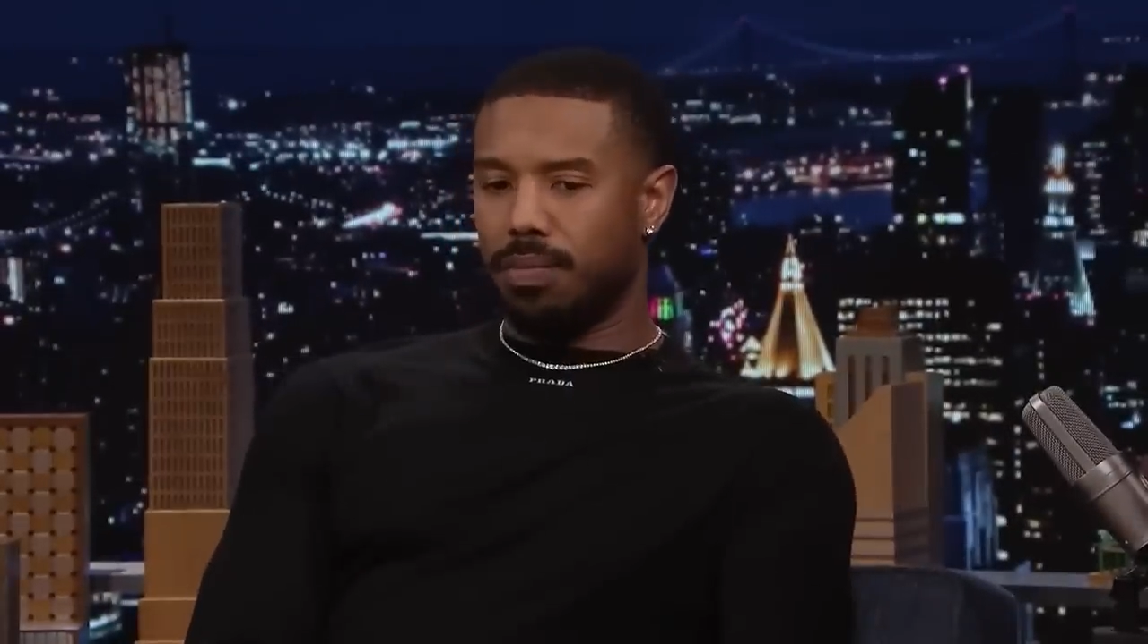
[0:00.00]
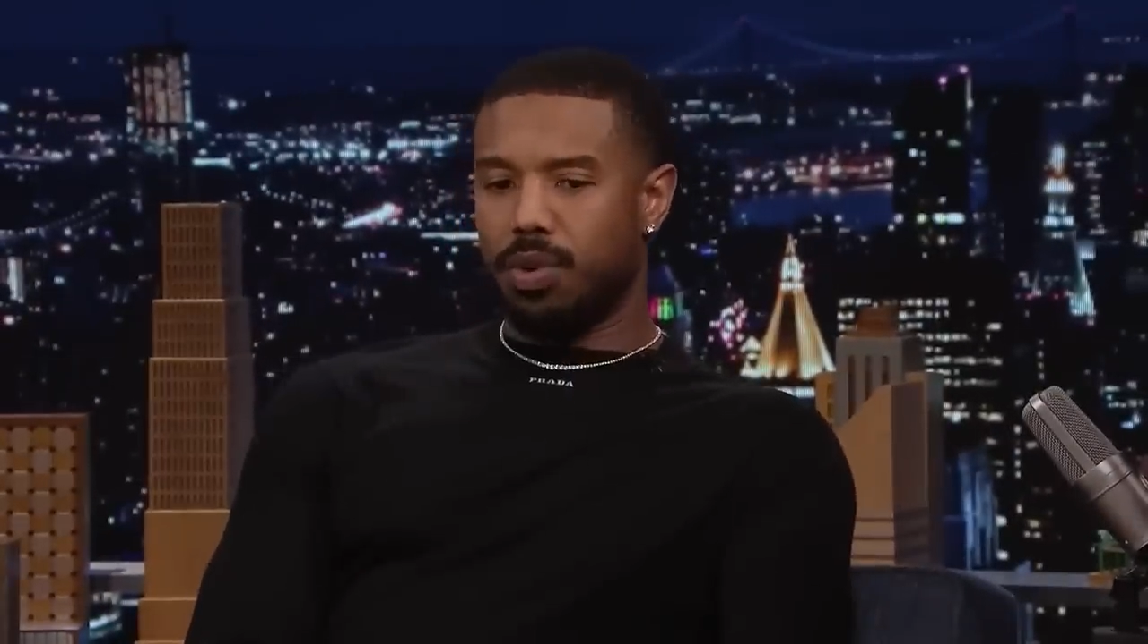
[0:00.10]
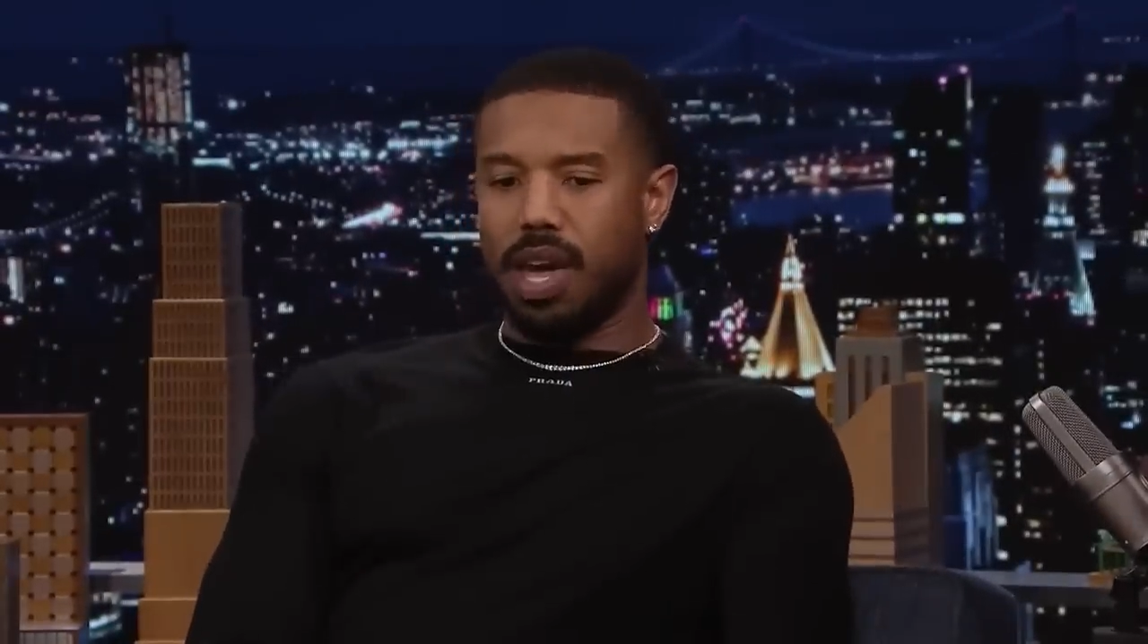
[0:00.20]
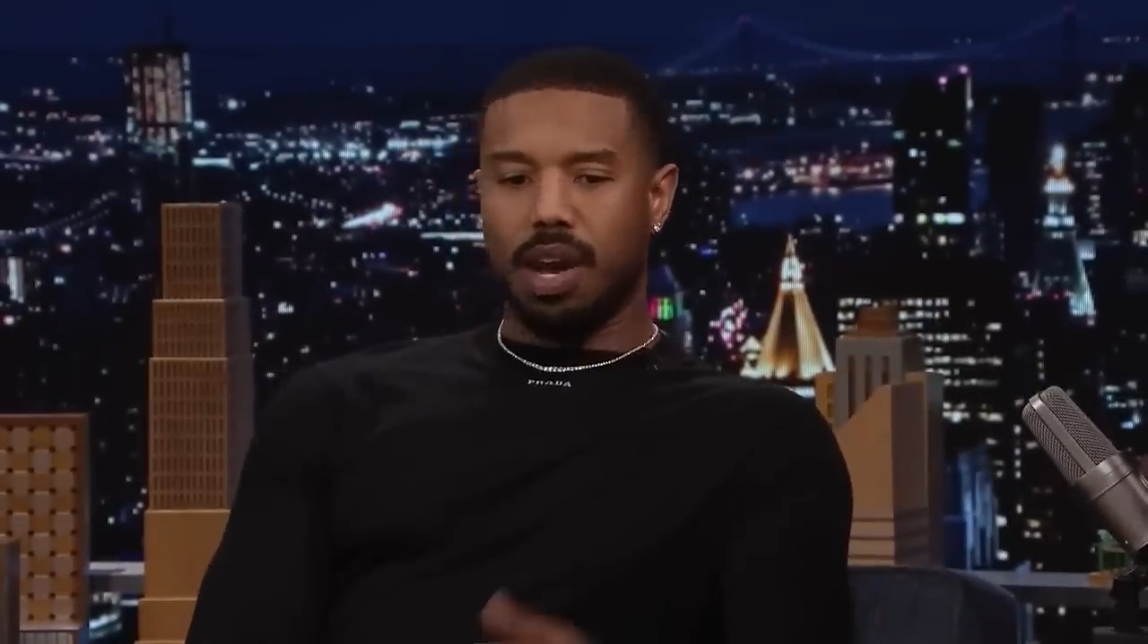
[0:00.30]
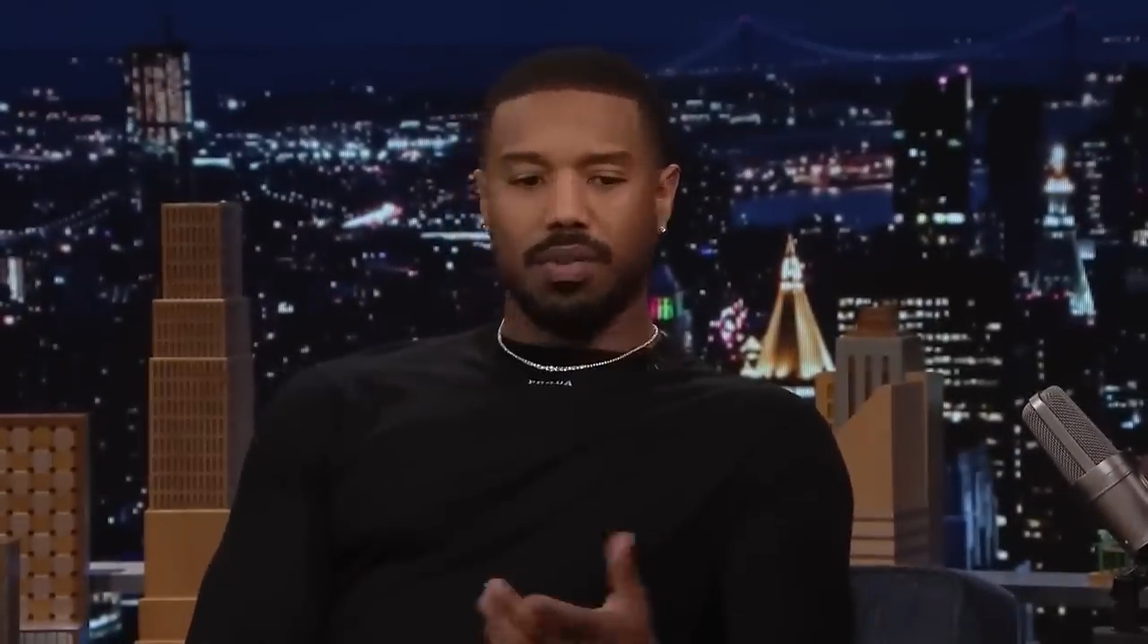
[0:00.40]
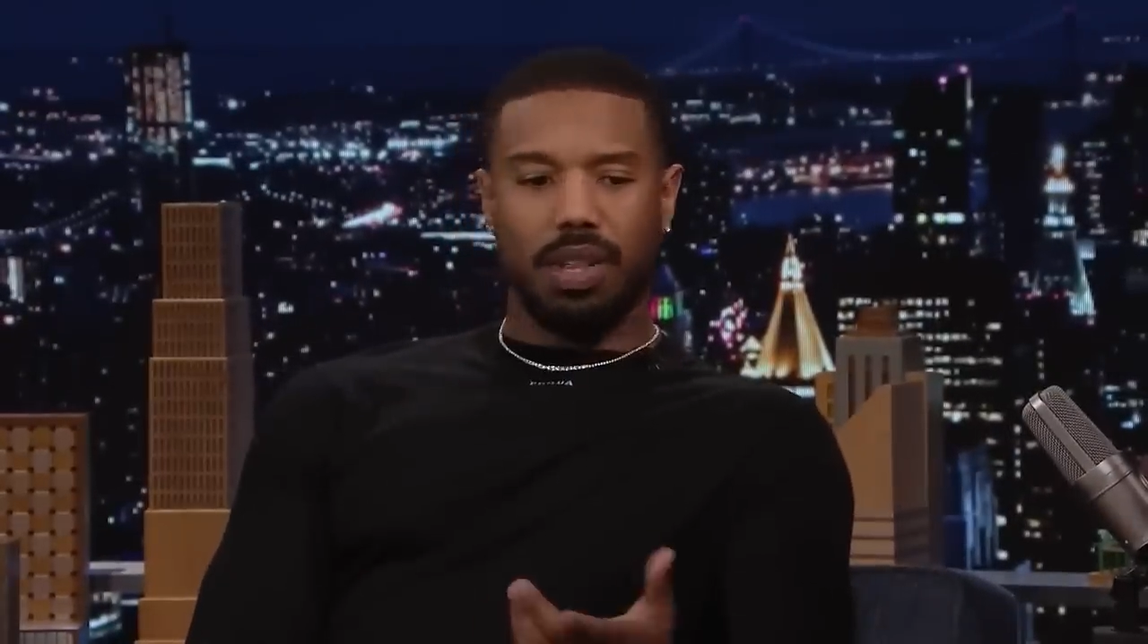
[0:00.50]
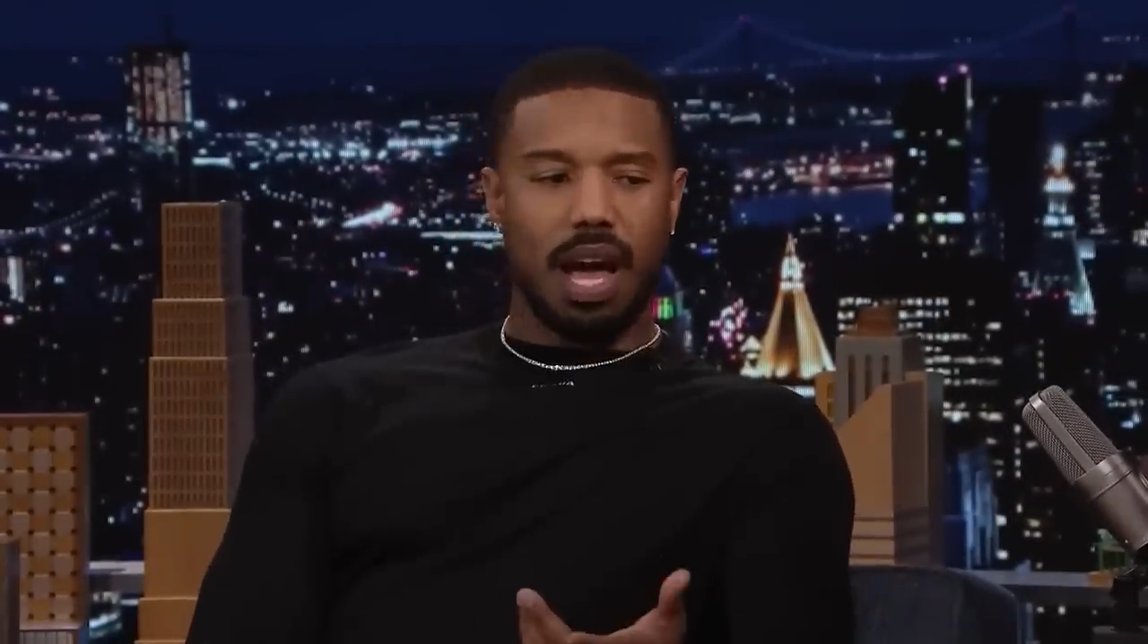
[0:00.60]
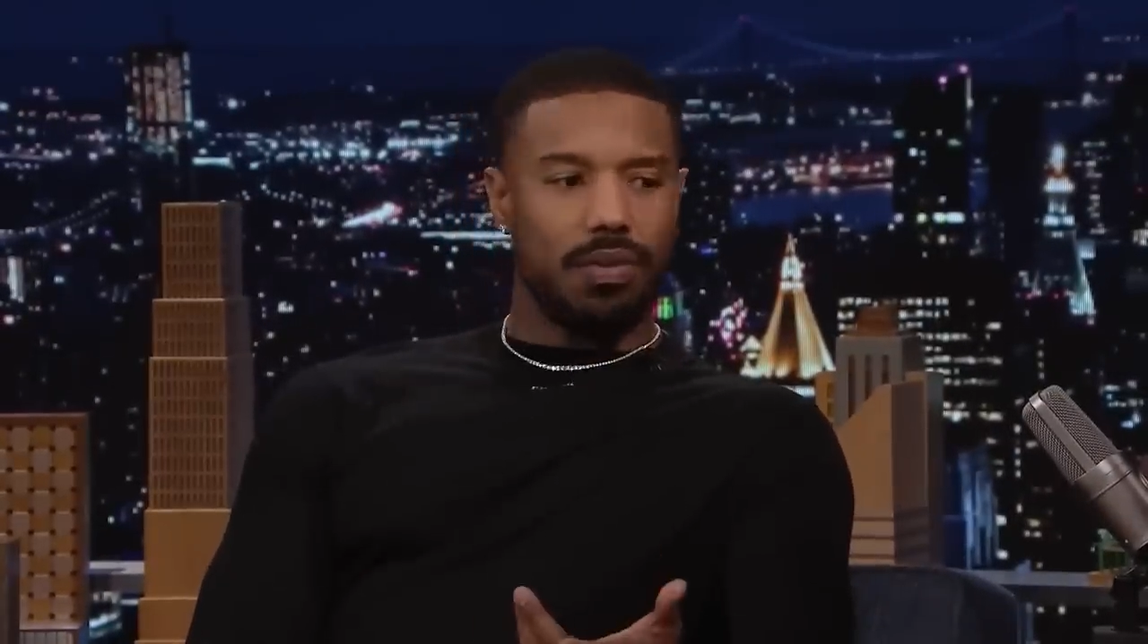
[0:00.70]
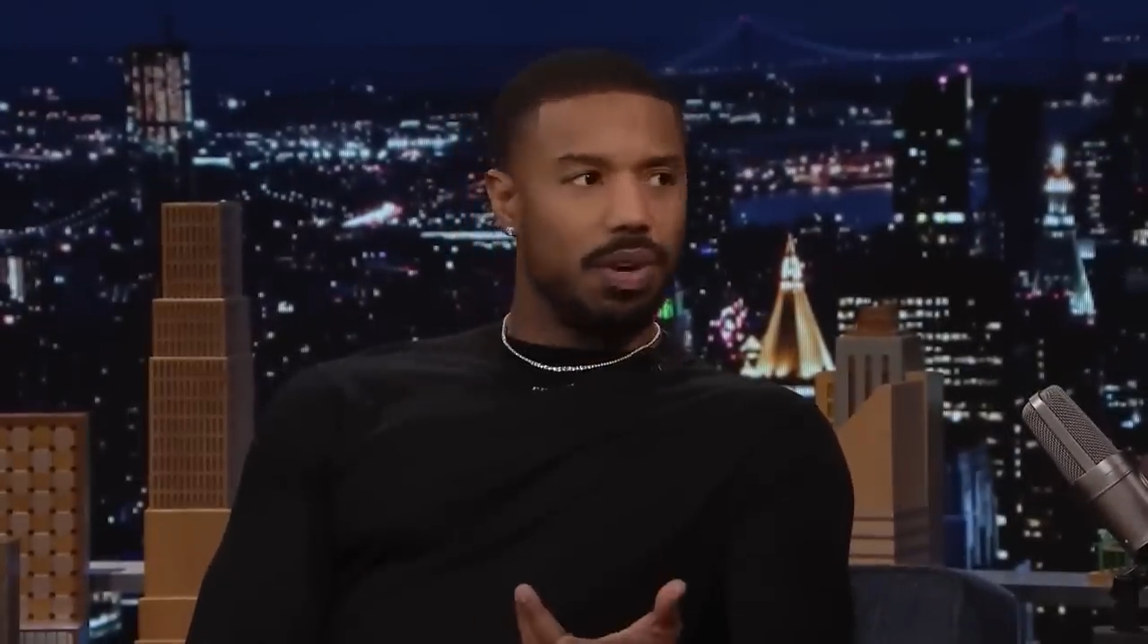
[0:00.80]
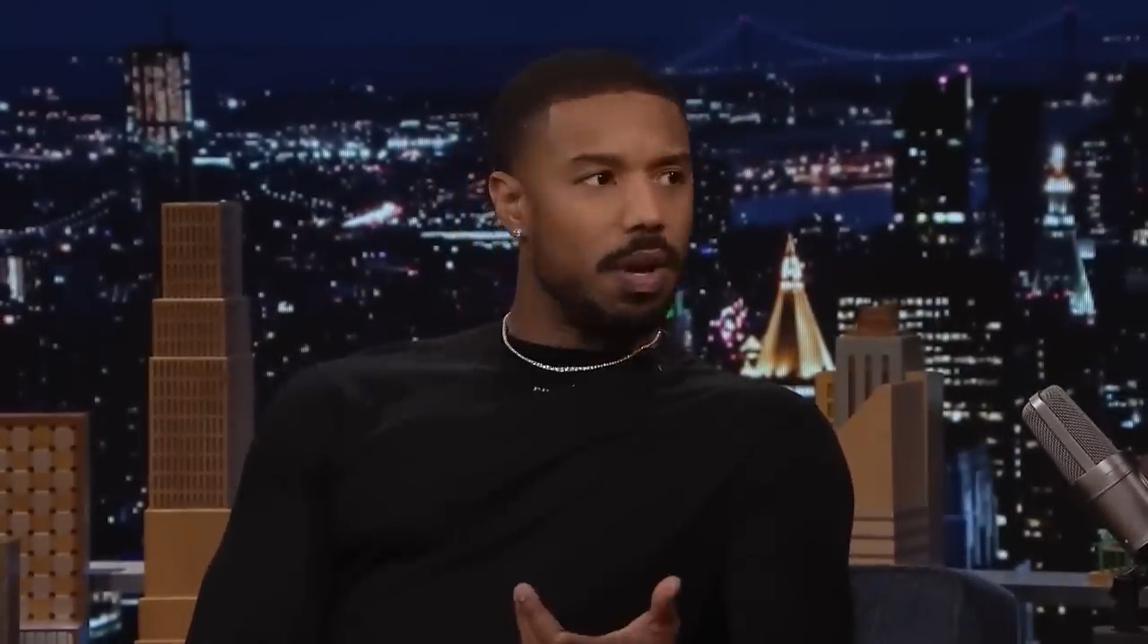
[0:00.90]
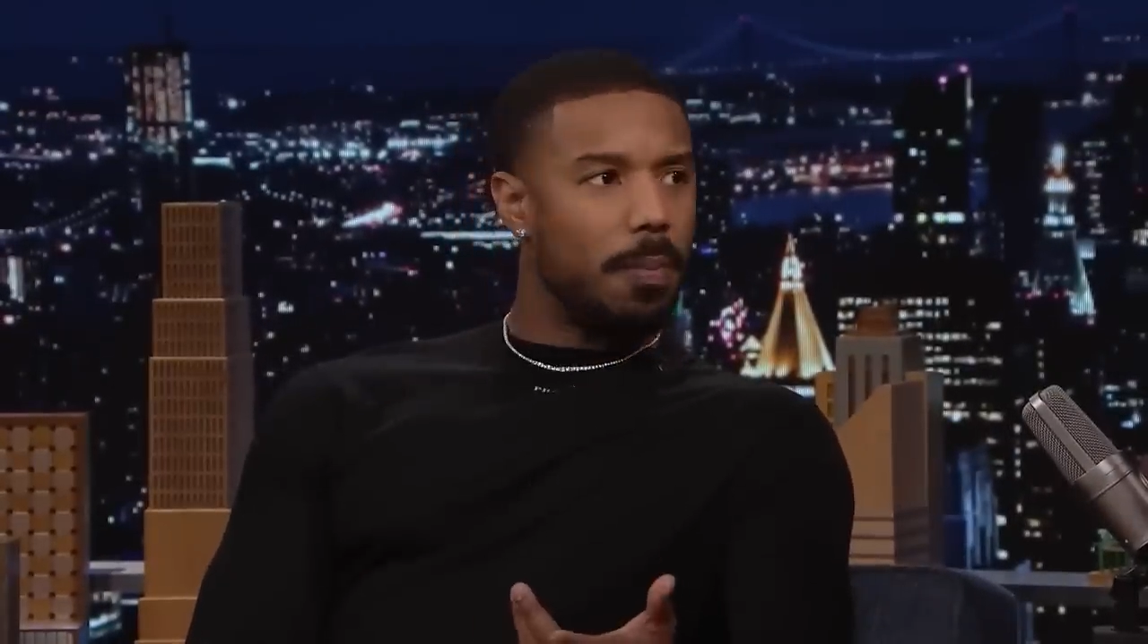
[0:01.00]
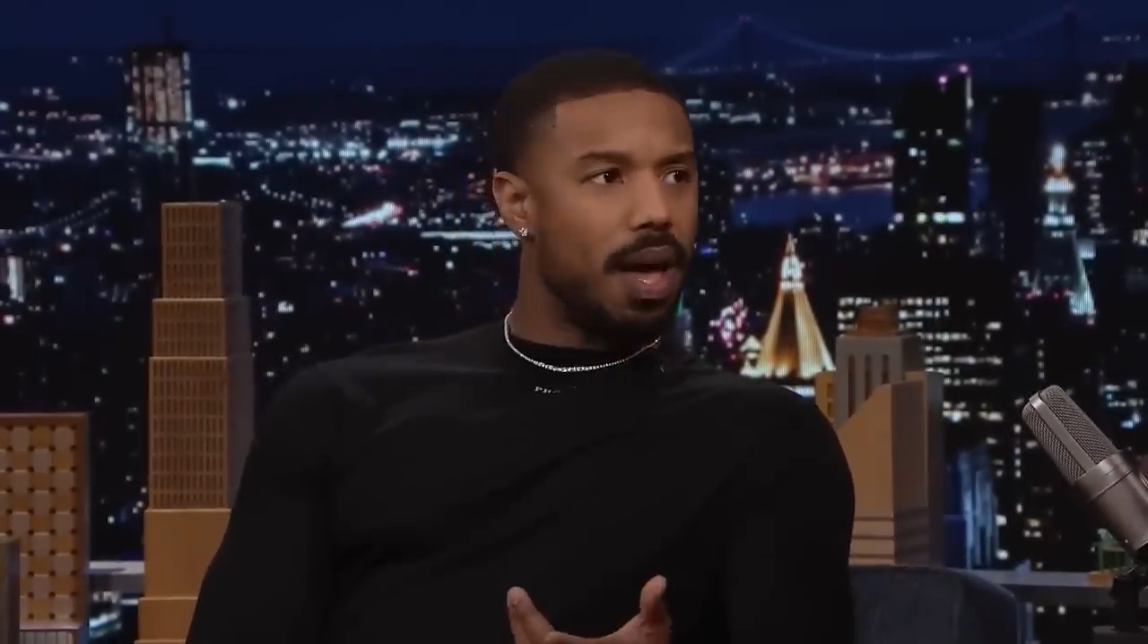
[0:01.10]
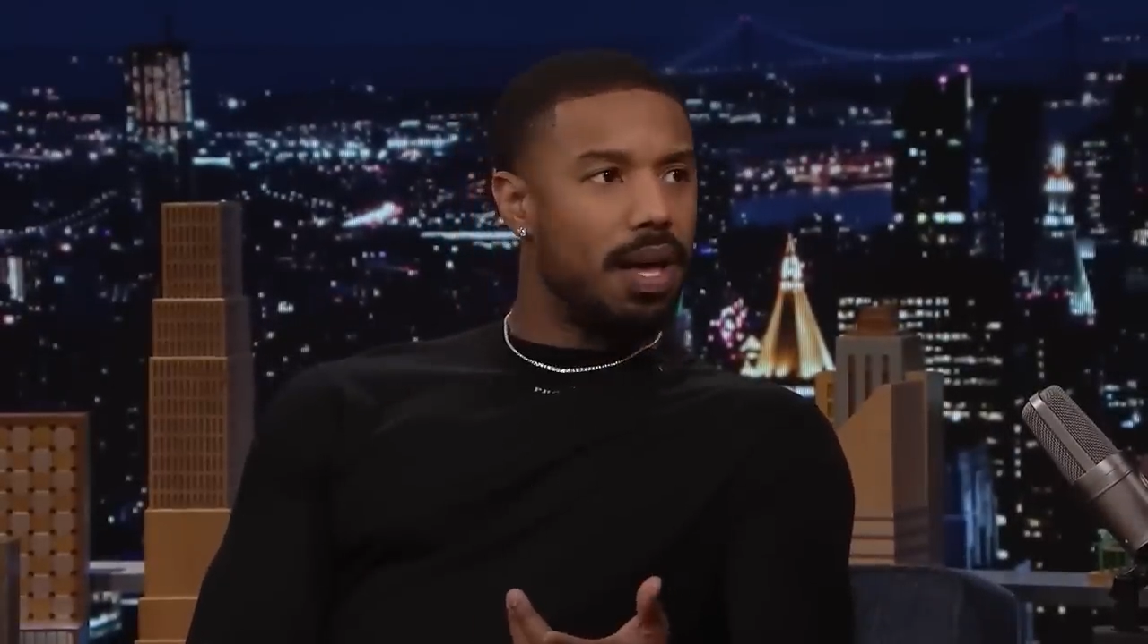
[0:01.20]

conflict grew between